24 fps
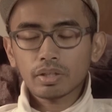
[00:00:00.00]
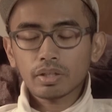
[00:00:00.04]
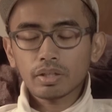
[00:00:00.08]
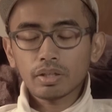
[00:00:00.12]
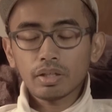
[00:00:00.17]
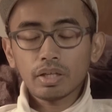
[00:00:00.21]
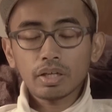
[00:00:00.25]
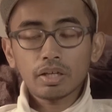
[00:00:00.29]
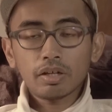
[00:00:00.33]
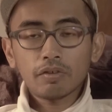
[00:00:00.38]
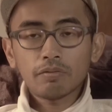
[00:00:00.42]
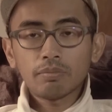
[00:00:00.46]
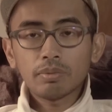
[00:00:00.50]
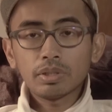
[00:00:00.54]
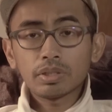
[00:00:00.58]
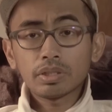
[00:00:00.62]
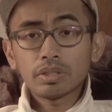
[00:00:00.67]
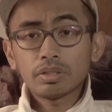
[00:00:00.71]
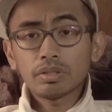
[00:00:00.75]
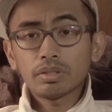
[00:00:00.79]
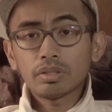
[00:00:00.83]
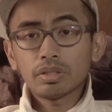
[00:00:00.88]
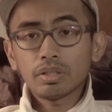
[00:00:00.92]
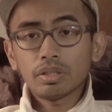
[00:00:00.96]
like I've
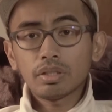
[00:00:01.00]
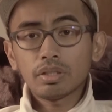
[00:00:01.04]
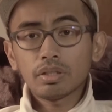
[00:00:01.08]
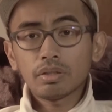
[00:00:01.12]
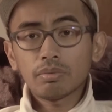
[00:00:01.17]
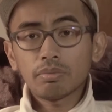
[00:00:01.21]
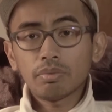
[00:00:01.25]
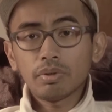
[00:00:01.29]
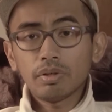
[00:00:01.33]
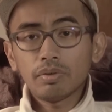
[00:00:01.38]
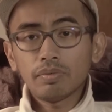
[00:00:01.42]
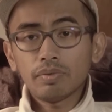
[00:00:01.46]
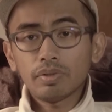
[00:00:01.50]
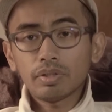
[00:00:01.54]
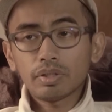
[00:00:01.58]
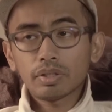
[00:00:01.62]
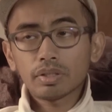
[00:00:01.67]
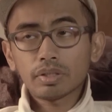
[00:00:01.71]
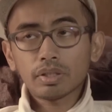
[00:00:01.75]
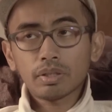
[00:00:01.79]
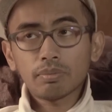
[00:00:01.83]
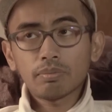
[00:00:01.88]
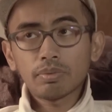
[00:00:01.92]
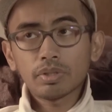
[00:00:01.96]
mentioned in the
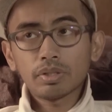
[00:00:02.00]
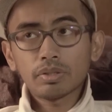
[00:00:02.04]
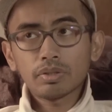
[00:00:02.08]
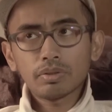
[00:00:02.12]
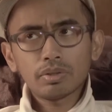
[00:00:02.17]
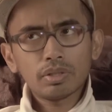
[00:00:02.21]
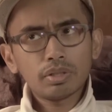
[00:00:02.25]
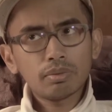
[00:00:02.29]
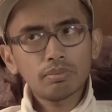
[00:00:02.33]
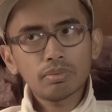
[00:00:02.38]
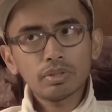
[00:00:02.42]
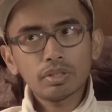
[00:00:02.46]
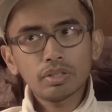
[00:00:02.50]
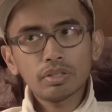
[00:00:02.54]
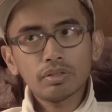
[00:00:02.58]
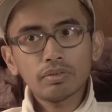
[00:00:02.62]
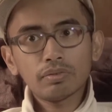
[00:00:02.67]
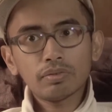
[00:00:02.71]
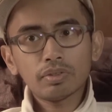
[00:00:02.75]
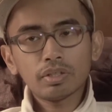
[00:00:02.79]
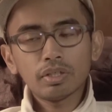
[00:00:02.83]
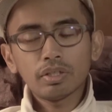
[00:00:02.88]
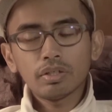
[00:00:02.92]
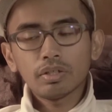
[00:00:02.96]
previous episode, I
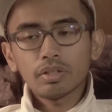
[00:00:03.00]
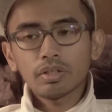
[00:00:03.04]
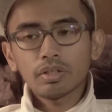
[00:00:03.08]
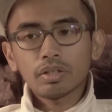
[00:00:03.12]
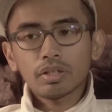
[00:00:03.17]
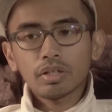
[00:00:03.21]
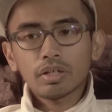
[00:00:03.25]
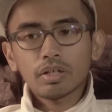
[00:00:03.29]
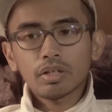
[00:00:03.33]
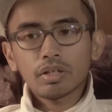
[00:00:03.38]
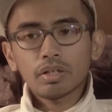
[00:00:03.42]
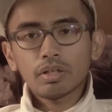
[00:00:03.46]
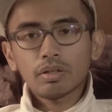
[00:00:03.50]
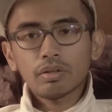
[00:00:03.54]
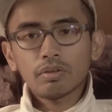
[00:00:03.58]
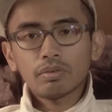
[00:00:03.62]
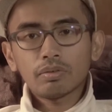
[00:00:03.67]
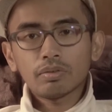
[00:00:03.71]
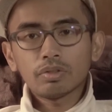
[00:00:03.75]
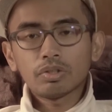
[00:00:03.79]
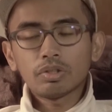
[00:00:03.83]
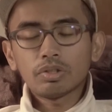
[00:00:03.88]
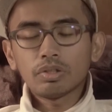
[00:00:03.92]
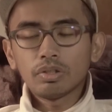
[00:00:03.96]
believe, uh,
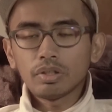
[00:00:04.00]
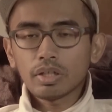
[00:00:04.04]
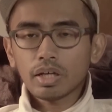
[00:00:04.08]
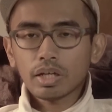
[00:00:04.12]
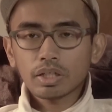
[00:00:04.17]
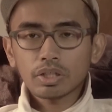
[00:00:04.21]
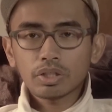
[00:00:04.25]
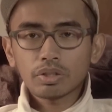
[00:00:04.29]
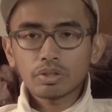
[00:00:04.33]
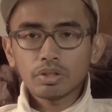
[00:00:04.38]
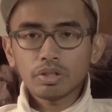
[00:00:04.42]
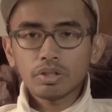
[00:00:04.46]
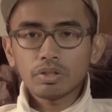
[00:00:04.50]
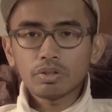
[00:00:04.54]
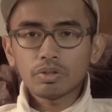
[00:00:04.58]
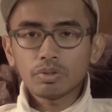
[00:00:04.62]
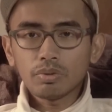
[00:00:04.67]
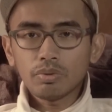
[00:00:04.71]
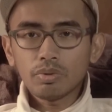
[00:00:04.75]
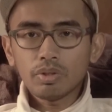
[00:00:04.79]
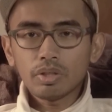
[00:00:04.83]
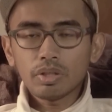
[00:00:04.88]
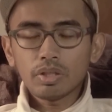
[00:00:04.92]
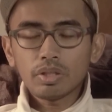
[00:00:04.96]
actually
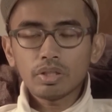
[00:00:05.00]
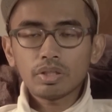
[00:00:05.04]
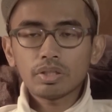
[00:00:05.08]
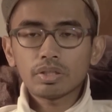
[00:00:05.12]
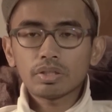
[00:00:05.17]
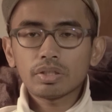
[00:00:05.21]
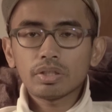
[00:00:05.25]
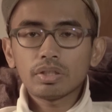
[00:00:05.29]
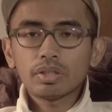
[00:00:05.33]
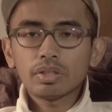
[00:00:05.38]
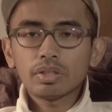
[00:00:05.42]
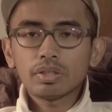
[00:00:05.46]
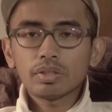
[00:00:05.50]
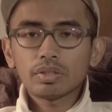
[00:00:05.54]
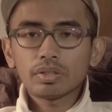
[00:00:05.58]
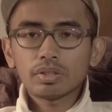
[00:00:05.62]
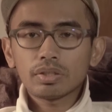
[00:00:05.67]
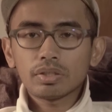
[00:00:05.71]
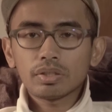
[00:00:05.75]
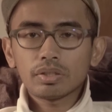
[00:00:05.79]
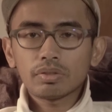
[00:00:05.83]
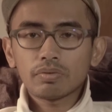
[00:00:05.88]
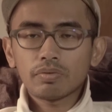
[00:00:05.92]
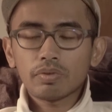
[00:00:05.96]
doing these things
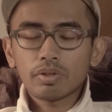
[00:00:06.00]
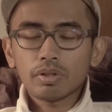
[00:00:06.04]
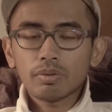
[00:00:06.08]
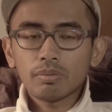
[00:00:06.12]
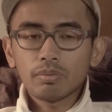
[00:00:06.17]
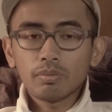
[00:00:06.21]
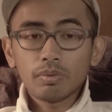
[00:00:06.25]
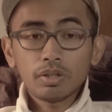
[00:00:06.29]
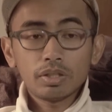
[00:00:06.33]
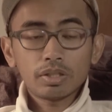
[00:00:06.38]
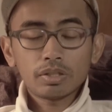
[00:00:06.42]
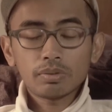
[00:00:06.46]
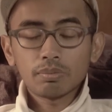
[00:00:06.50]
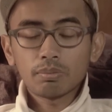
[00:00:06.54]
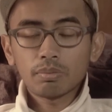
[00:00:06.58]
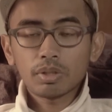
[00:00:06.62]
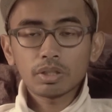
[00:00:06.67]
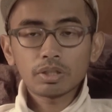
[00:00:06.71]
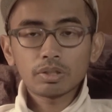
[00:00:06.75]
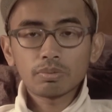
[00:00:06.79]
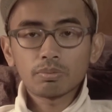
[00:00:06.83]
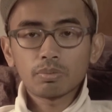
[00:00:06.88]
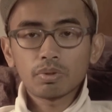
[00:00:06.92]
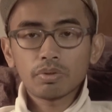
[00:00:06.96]
is
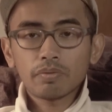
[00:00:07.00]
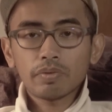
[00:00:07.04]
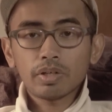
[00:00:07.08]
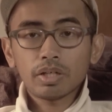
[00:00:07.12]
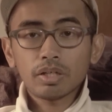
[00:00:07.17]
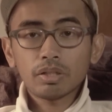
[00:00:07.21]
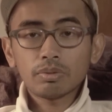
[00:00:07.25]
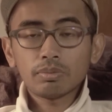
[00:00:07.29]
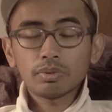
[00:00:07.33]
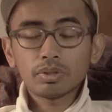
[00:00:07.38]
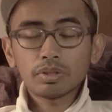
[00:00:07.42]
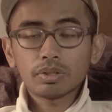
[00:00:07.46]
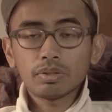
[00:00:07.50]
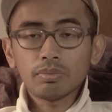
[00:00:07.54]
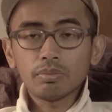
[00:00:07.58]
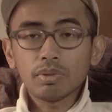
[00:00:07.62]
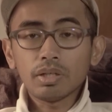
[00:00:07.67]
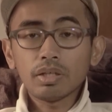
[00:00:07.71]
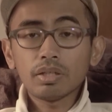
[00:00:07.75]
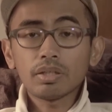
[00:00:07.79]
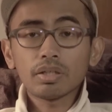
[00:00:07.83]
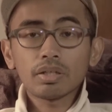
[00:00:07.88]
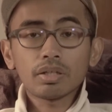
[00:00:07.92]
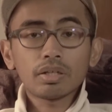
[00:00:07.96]
much more valuable to
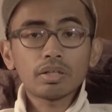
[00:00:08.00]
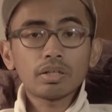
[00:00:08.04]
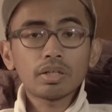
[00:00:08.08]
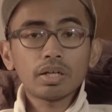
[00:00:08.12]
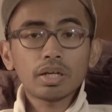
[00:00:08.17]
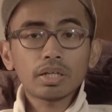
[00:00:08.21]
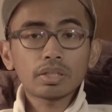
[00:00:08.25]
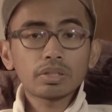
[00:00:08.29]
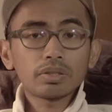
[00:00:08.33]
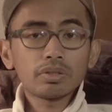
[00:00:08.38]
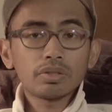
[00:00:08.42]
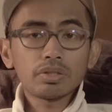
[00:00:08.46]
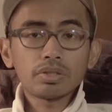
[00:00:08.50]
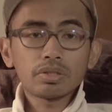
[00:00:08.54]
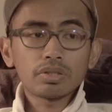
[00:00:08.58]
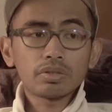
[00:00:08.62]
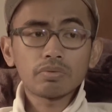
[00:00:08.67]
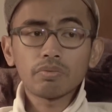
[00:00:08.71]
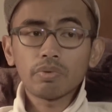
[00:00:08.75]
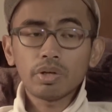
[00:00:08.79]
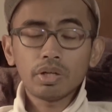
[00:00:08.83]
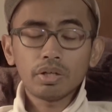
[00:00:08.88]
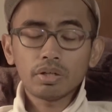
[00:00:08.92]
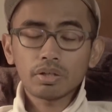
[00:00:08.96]
me than actually just
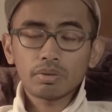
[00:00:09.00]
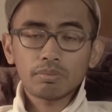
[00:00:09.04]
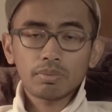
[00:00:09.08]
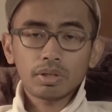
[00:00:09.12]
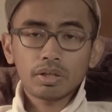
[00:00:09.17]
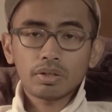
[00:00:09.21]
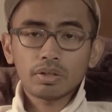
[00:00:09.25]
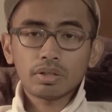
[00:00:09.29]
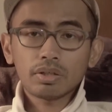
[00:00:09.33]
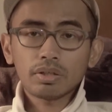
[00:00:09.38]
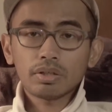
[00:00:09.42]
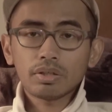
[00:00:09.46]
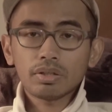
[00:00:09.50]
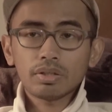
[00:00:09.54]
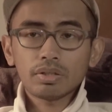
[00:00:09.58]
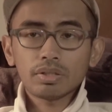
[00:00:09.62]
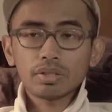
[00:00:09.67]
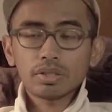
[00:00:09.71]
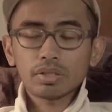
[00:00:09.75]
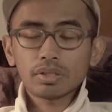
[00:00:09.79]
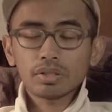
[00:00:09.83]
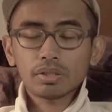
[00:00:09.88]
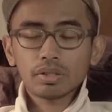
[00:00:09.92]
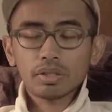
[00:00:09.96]
reading about it and
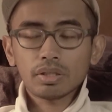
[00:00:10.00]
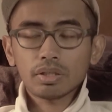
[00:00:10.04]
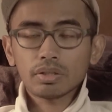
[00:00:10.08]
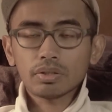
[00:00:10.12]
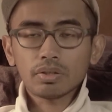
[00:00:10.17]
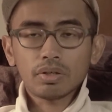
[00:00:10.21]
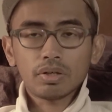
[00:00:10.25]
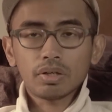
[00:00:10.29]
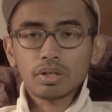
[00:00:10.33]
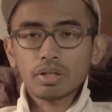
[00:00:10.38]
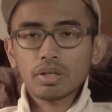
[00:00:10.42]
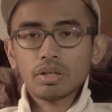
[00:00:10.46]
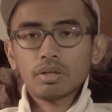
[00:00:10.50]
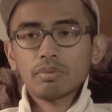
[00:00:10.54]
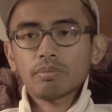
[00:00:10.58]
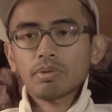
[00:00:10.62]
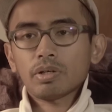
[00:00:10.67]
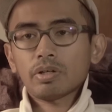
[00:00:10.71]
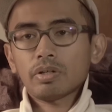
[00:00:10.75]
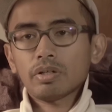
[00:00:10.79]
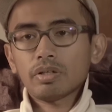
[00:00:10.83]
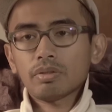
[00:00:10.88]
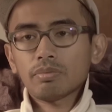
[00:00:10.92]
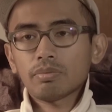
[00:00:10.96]
just like talking
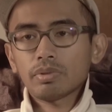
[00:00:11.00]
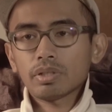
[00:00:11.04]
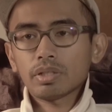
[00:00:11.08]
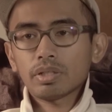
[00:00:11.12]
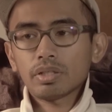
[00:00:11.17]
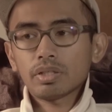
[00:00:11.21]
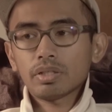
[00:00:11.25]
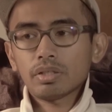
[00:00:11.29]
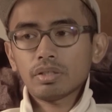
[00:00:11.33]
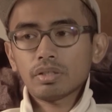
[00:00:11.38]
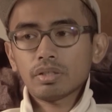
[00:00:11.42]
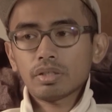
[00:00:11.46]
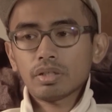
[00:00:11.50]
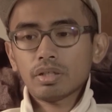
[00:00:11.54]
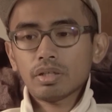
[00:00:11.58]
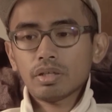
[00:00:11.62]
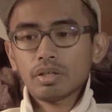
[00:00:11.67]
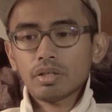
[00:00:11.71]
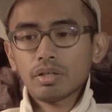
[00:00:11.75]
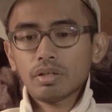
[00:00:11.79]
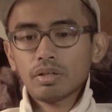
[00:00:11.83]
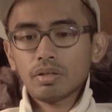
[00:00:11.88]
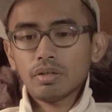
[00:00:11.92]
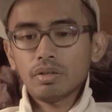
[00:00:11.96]
about it, because like
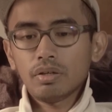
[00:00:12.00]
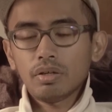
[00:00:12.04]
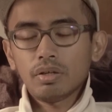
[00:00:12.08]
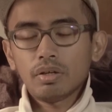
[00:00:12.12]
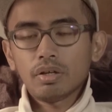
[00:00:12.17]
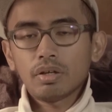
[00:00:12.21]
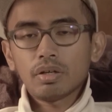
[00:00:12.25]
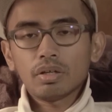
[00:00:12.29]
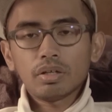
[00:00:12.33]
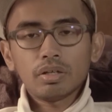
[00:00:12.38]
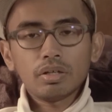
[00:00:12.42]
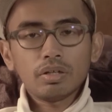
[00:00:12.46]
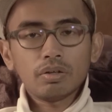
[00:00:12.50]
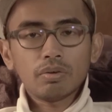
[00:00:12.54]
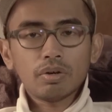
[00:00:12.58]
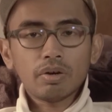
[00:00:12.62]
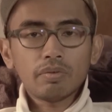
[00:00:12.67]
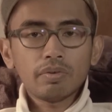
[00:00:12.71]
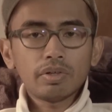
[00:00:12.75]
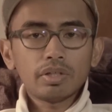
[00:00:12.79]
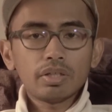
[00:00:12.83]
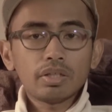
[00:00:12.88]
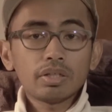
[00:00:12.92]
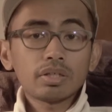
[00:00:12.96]

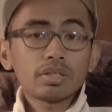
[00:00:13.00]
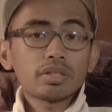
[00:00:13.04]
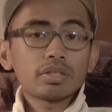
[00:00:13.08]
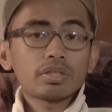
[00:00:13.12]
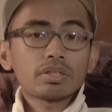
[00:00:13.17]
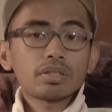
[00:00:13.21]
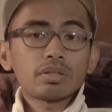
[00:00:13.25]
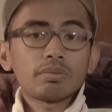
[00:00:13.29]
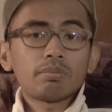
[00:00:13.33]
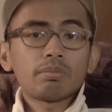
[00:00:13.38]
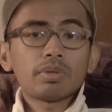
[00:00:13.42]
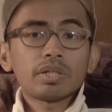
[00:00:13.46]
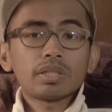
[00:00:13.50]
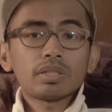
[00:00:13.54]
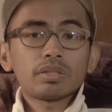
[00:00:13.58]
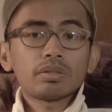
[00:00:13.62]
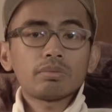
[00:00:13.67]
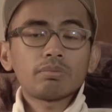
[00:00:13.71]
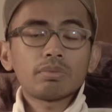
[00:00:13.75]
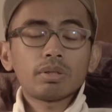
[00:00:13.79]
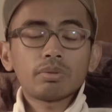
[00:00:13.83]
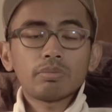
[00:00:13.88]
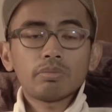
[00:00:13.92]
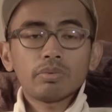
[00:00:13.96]
everything is to muscle
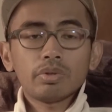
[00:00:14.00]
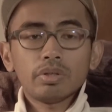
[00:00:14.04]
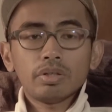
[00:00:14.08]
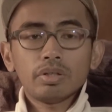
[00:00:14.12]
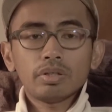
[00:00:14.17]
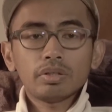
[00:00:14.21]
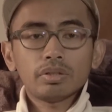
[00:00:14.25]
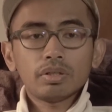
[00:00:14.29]
memory.